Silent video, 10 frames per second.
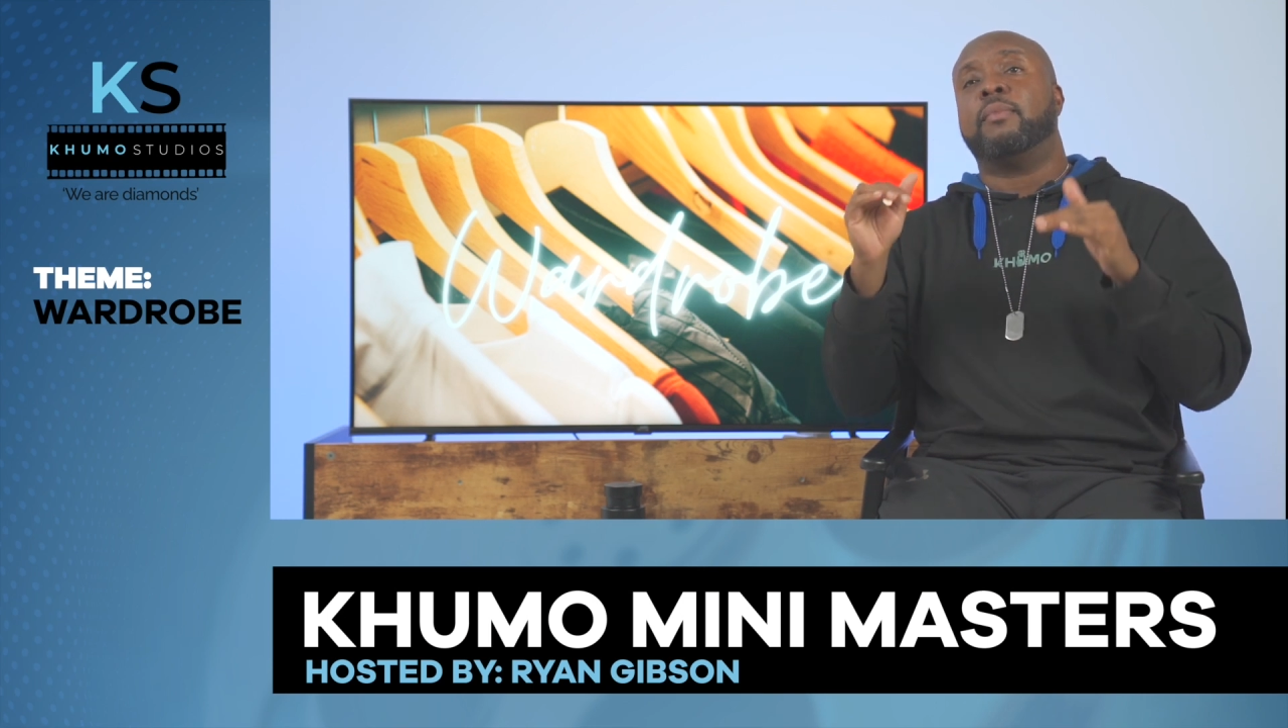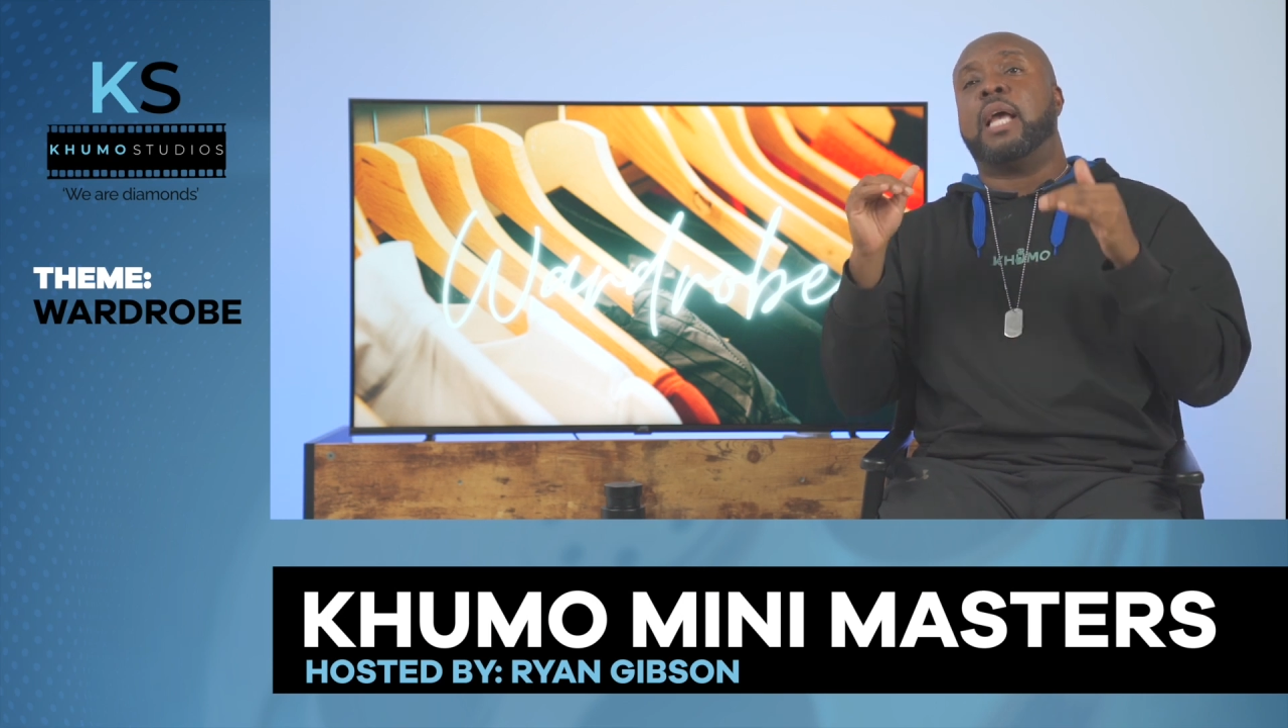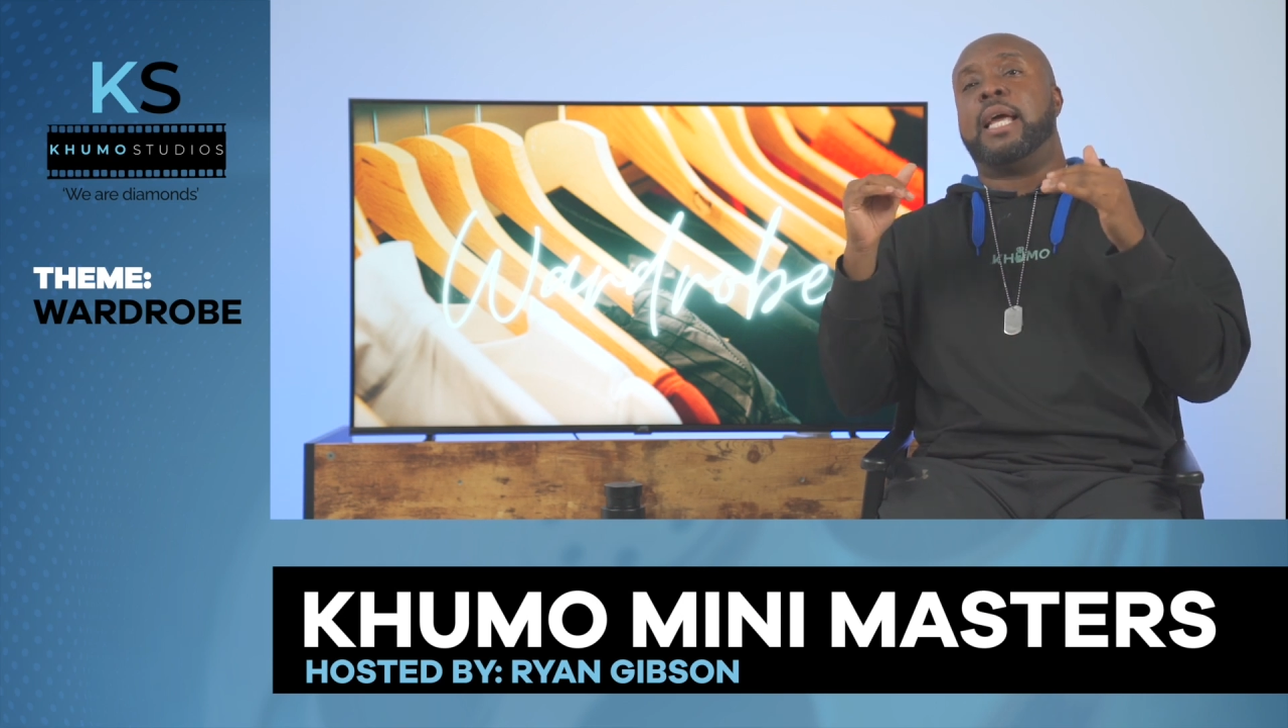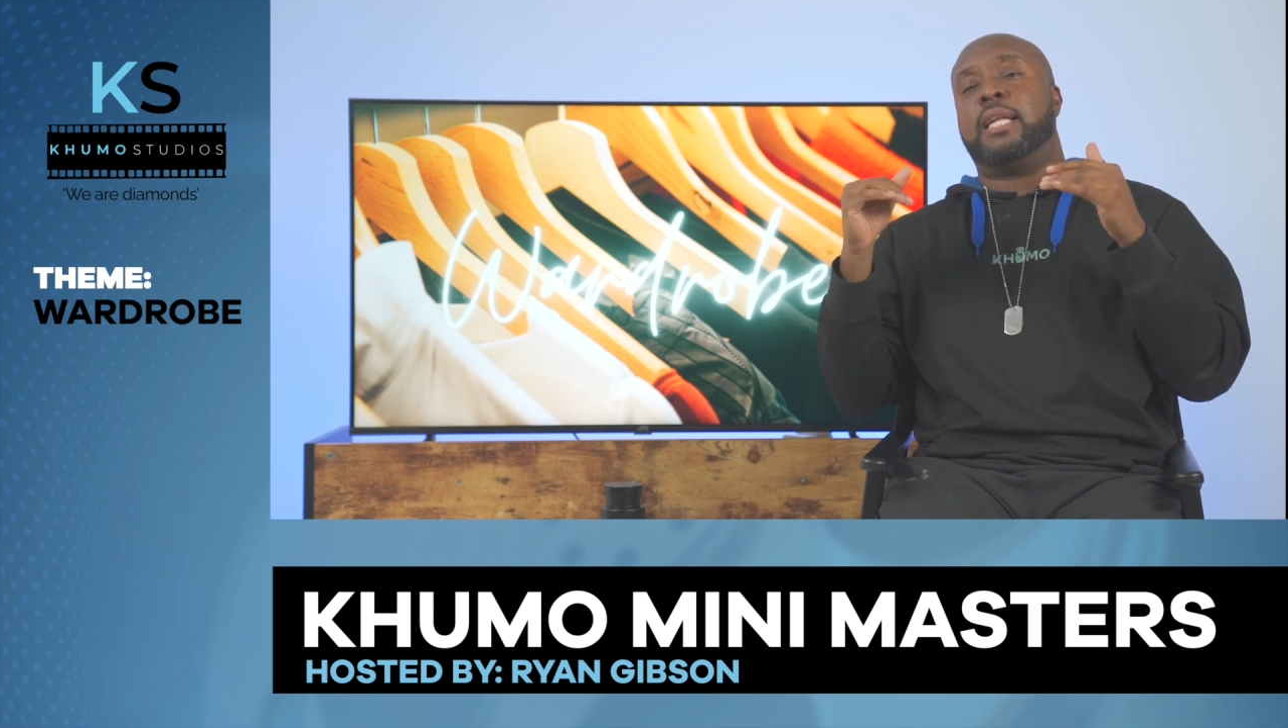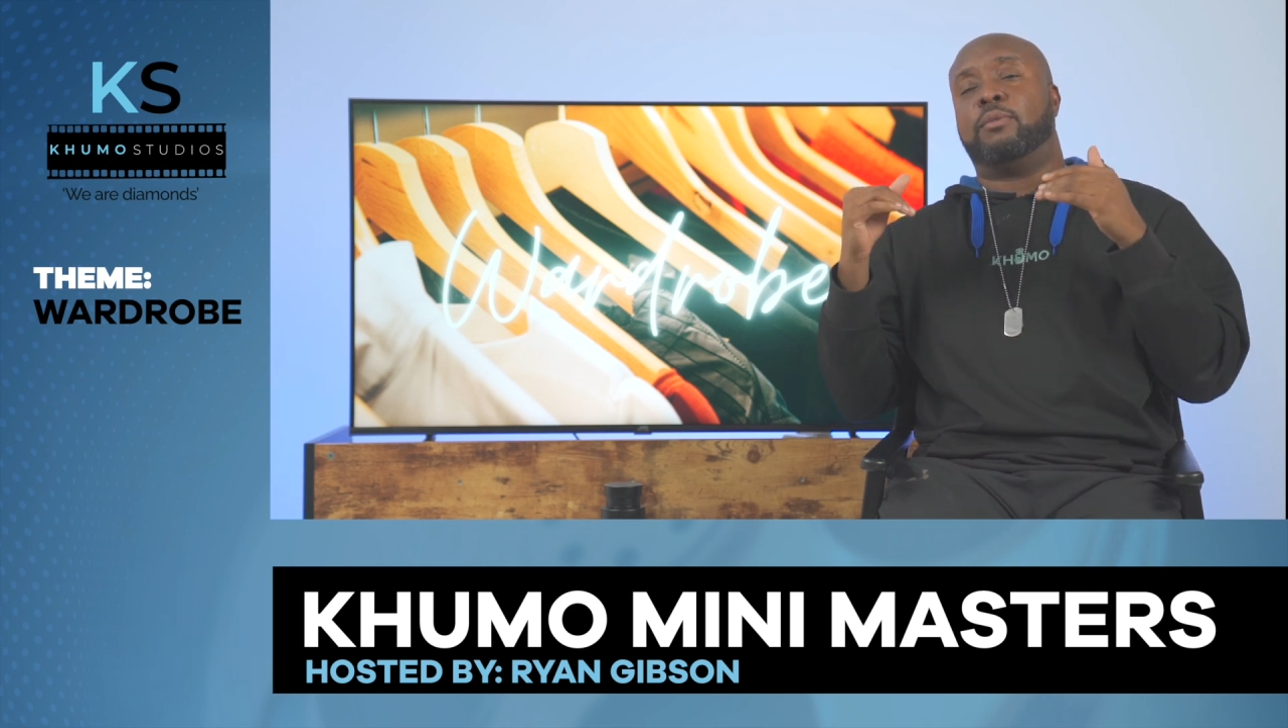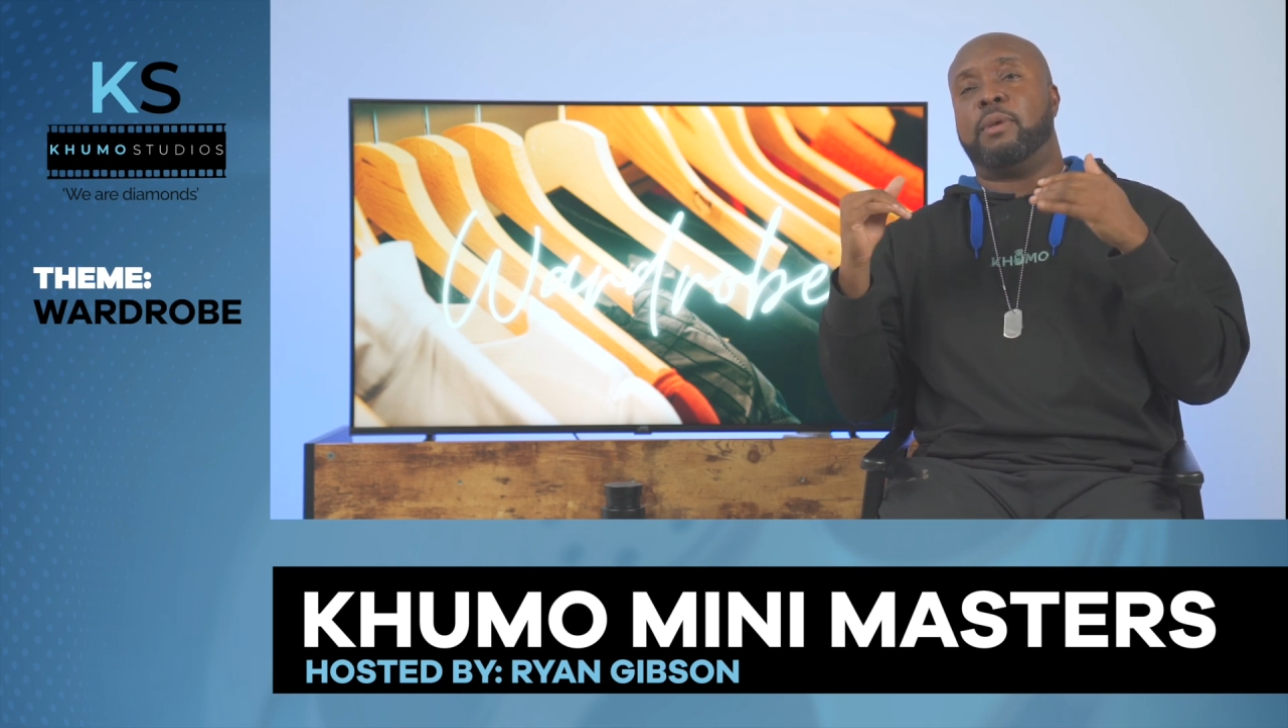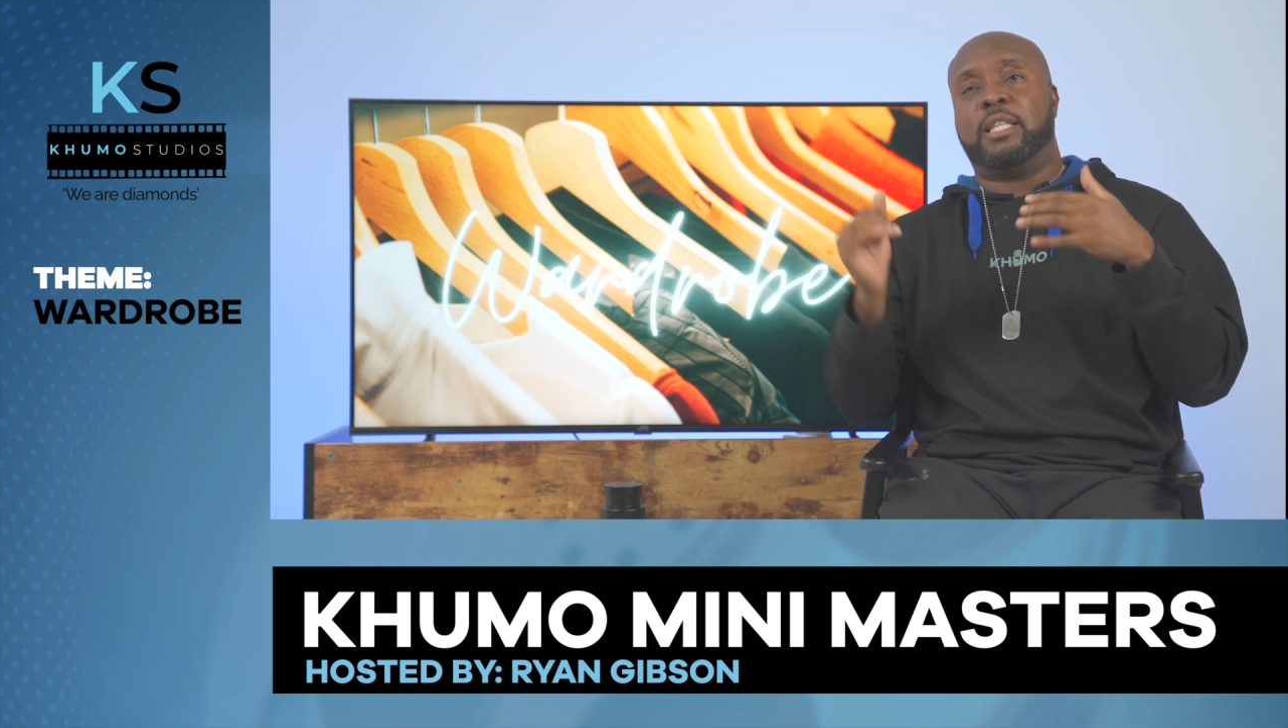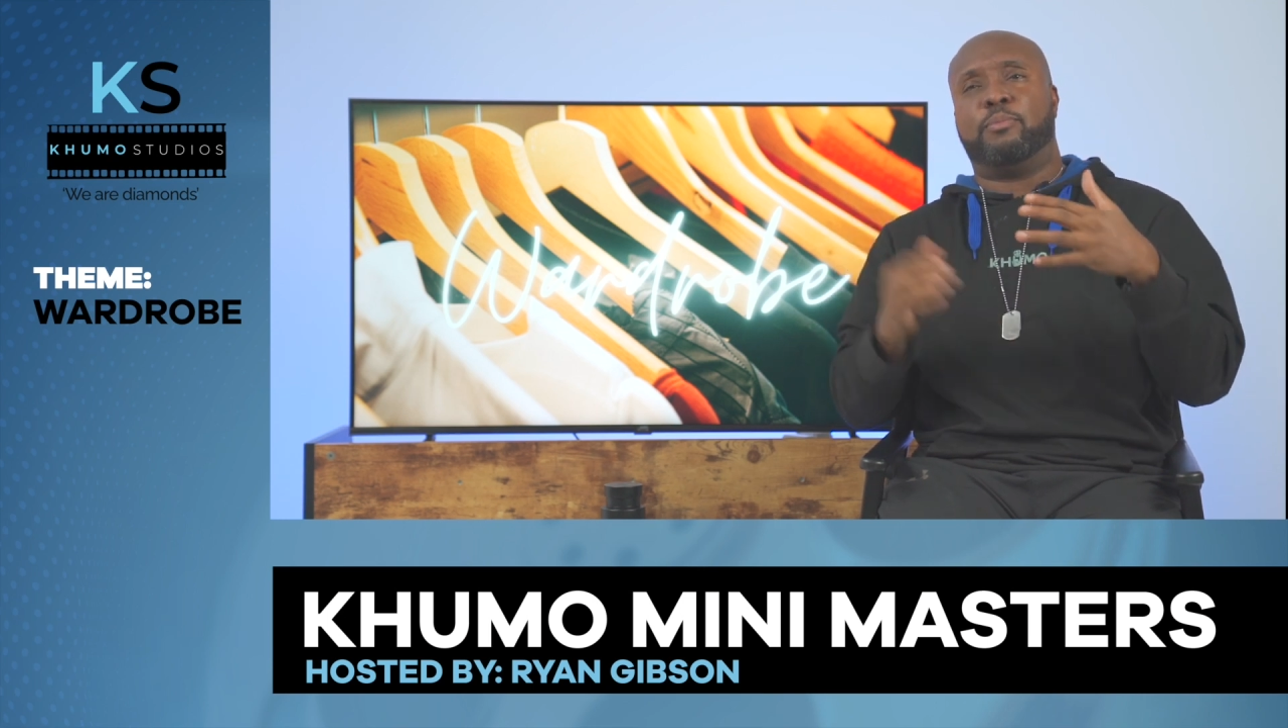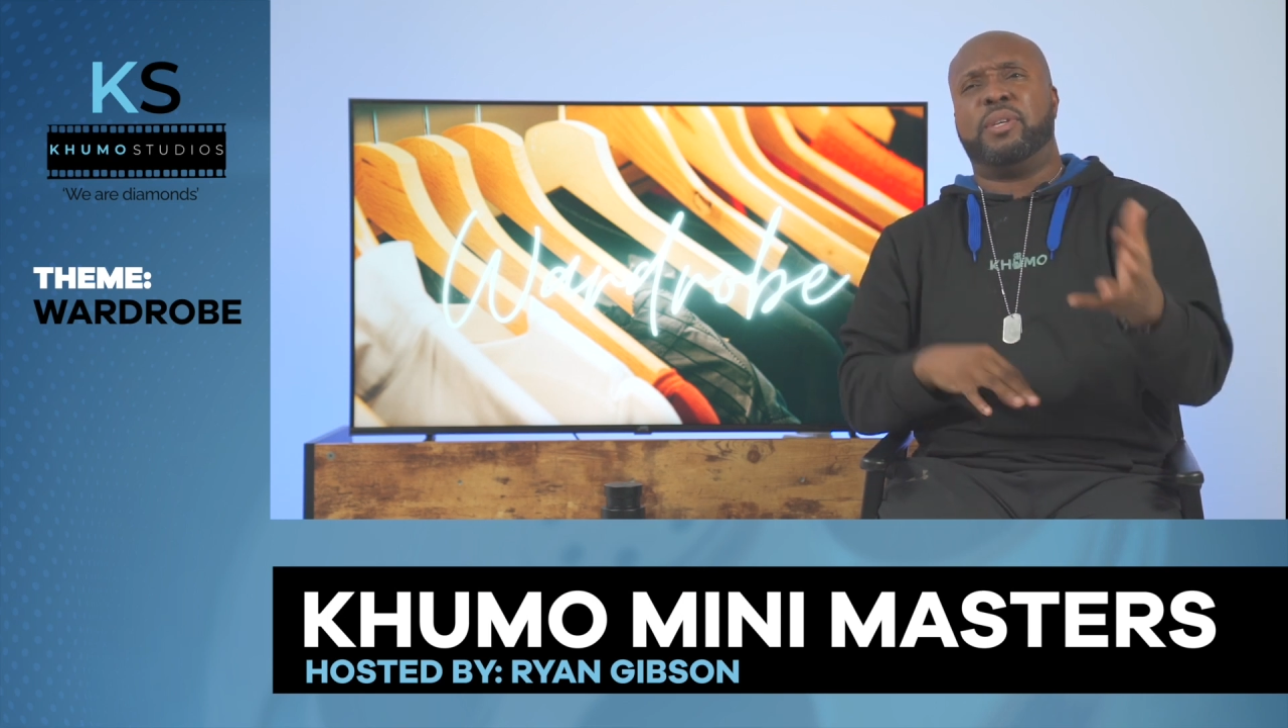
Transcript: and it's a